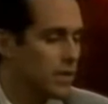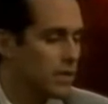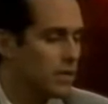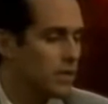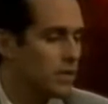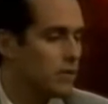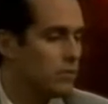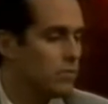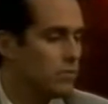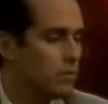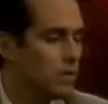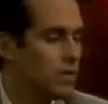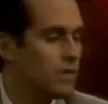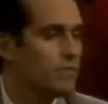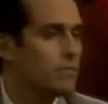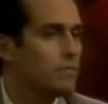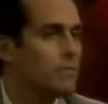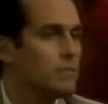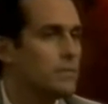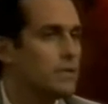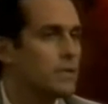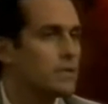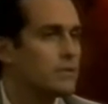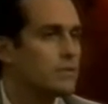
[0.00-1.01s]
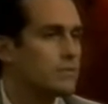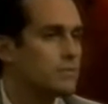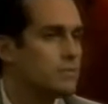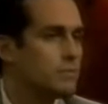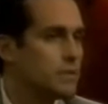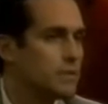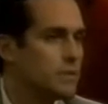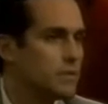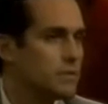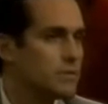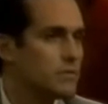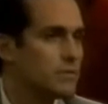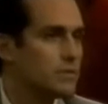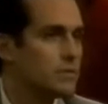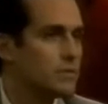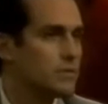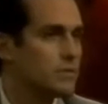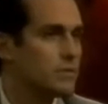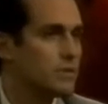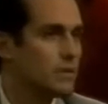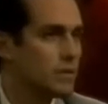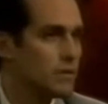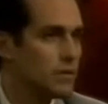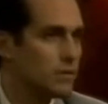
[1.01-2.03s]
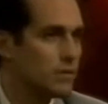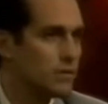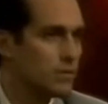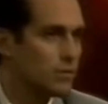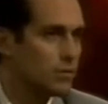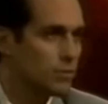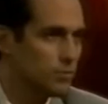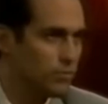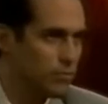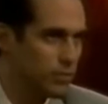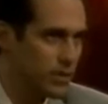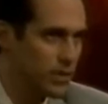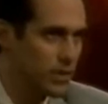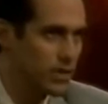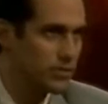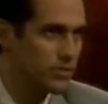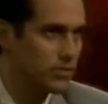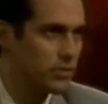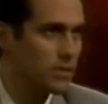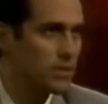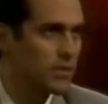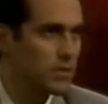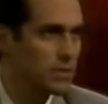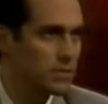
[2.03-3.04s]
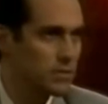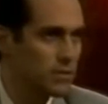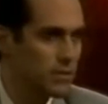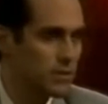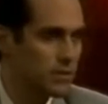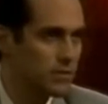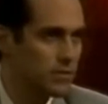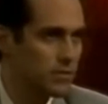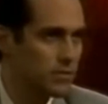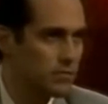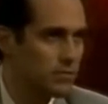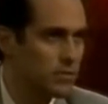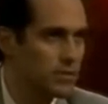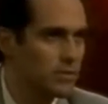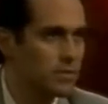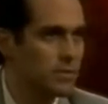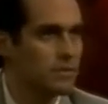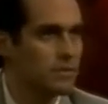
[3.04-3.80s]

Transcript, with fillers: You never mix business with pleasure, at least not this business.